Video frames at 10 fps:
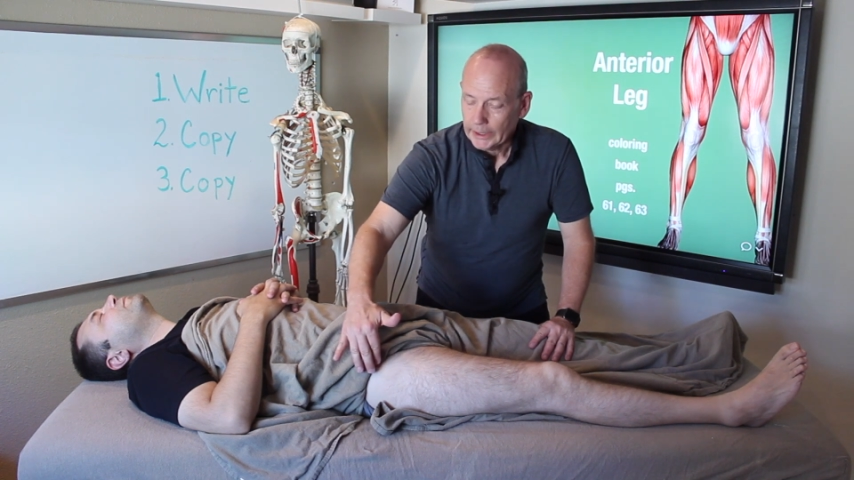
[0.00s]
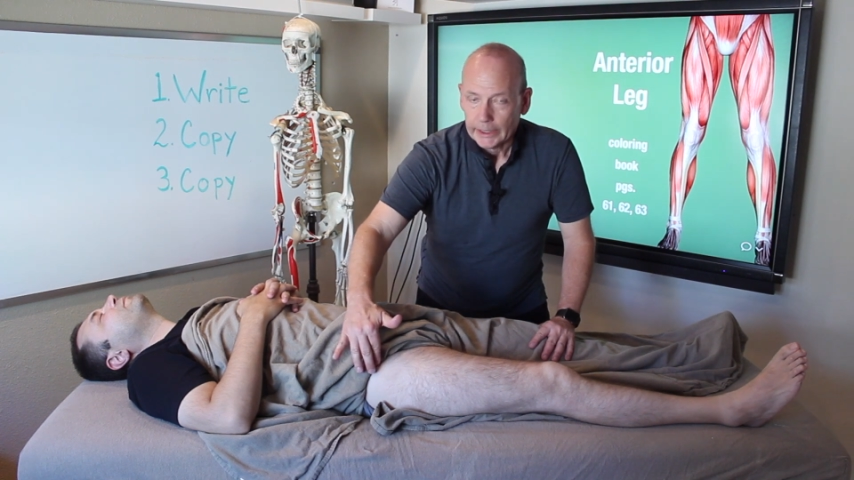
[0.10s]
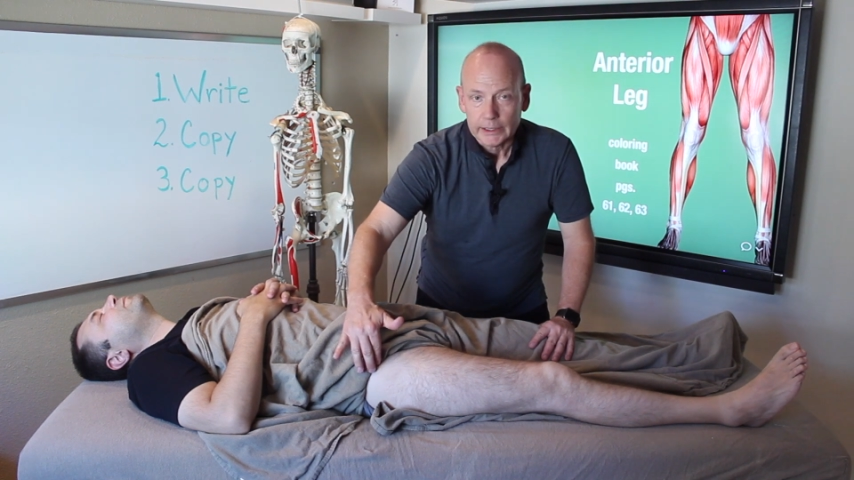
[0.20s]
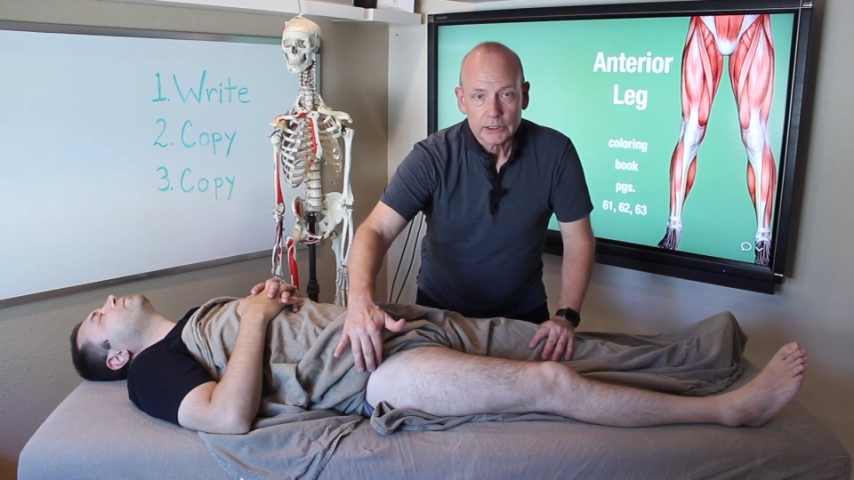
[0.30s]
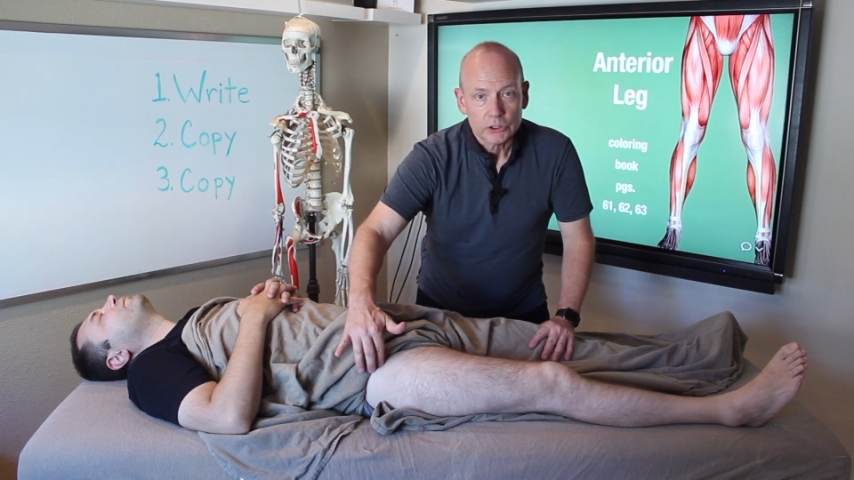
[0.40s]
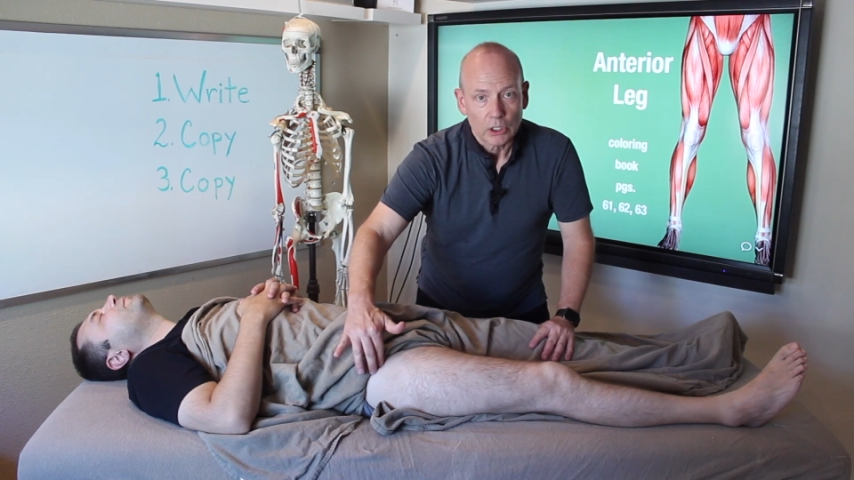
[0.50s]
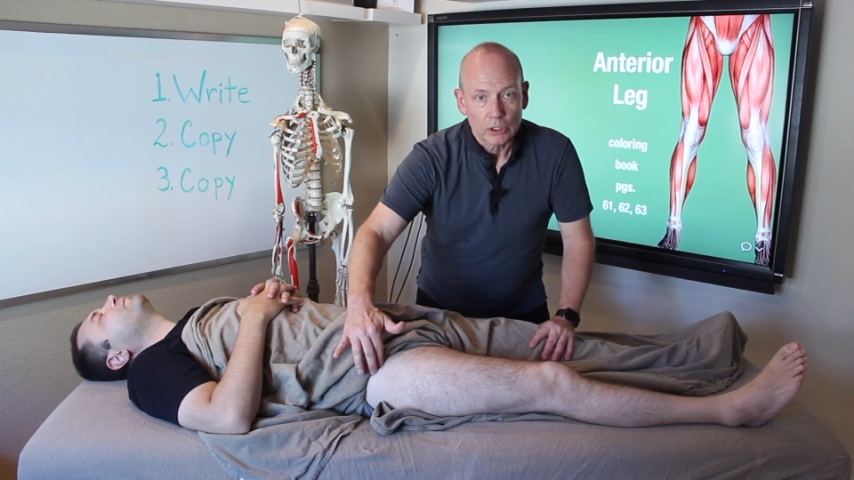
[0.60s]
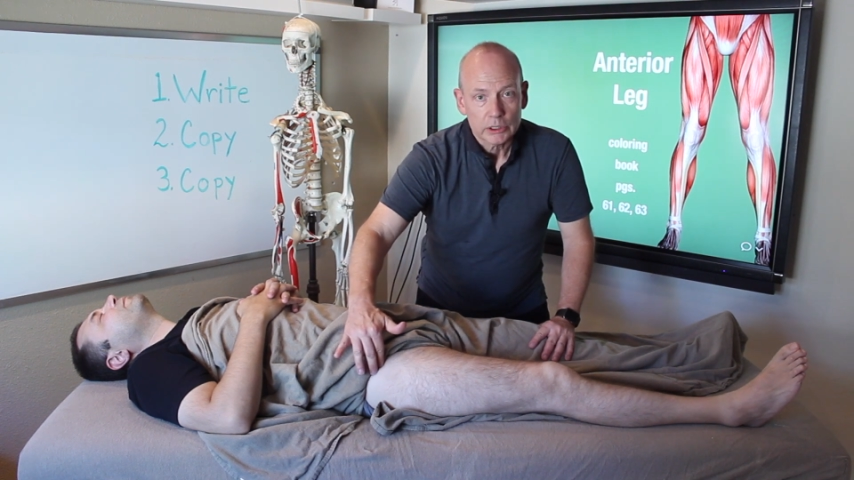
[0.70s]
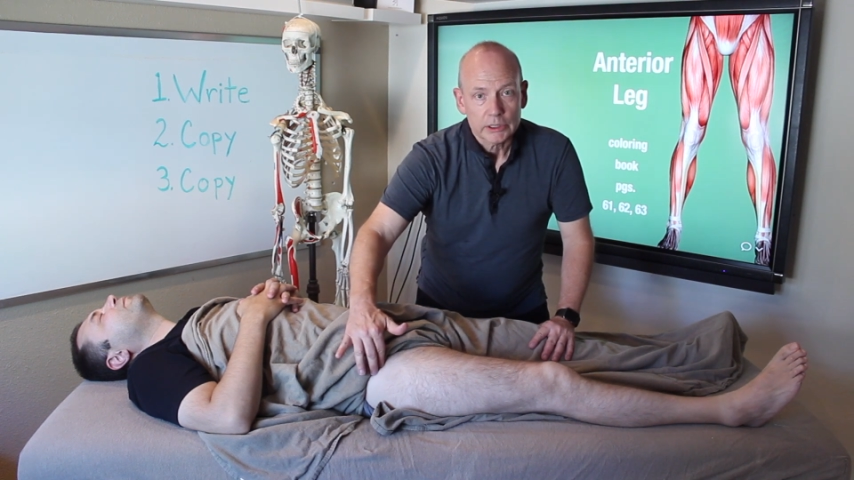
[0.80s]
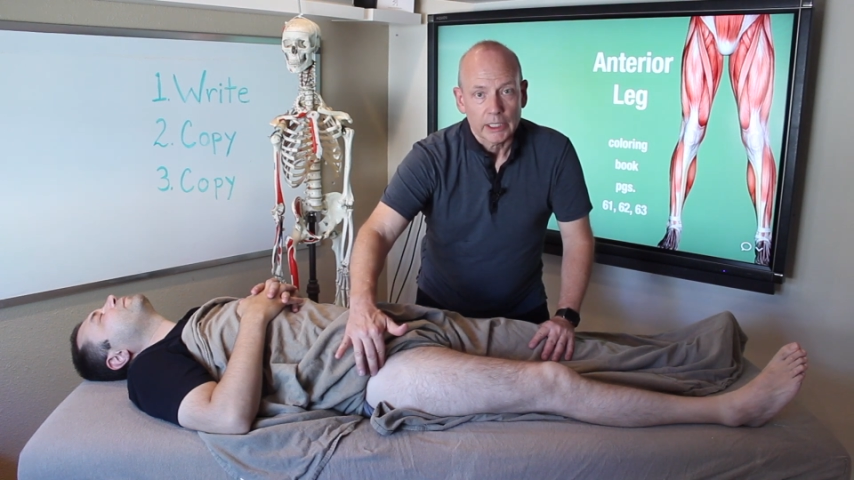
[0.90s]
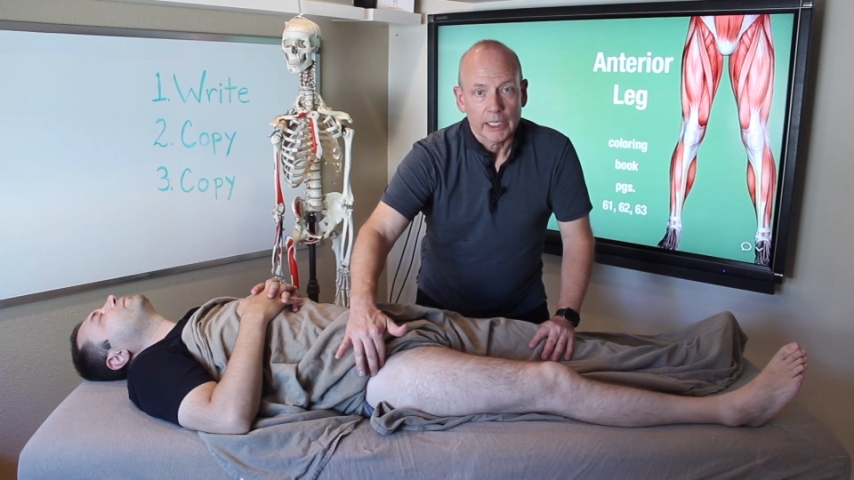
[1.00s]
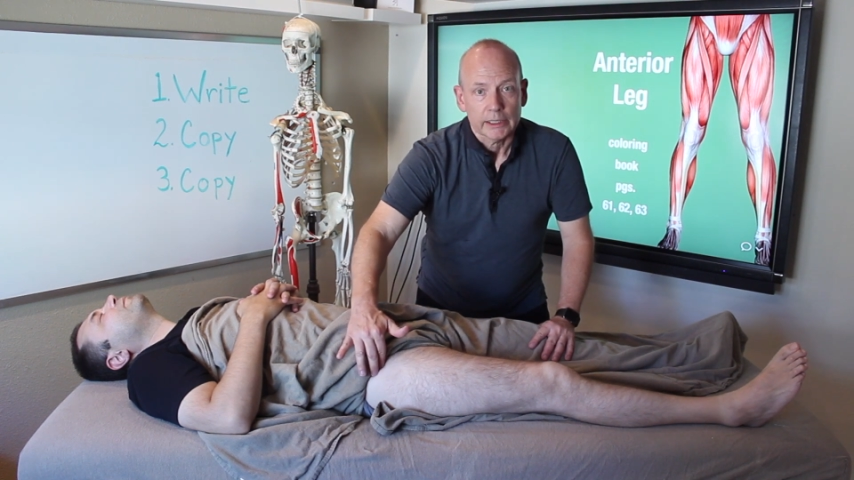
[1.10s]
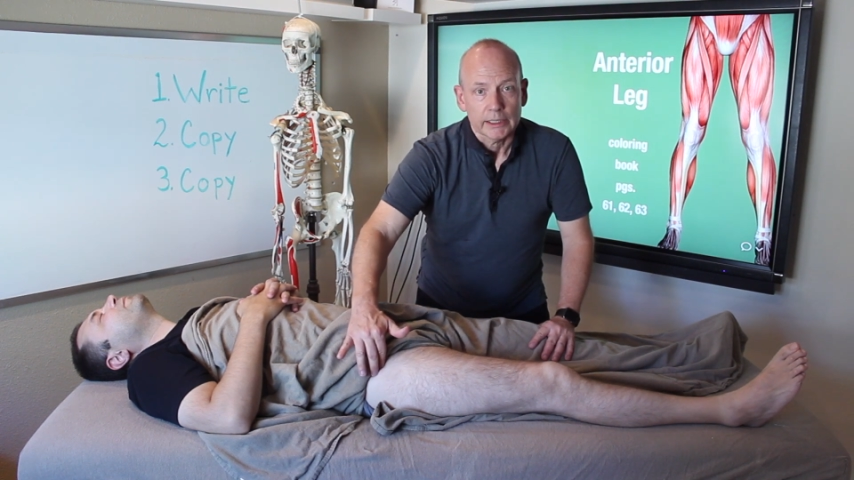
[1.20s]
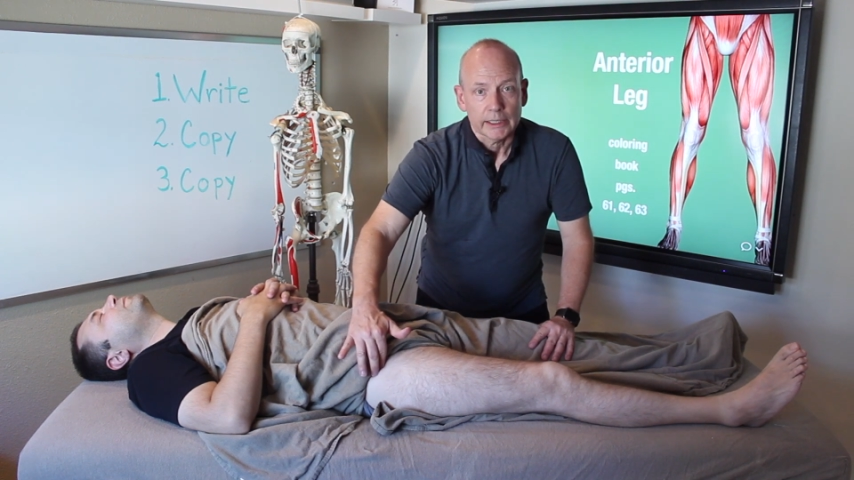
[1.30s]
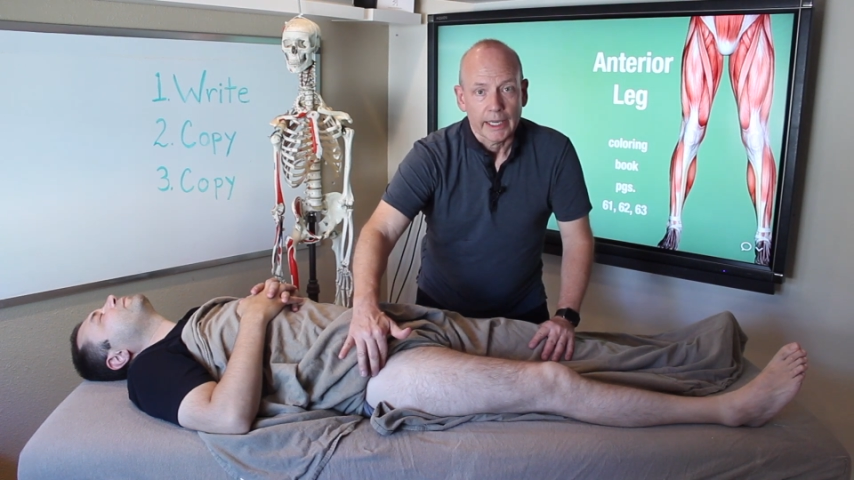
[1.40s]
It starts
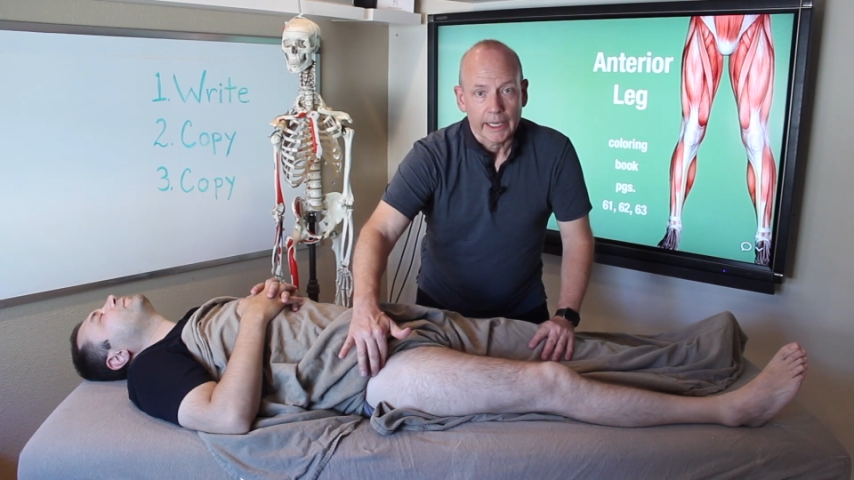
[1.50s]
at the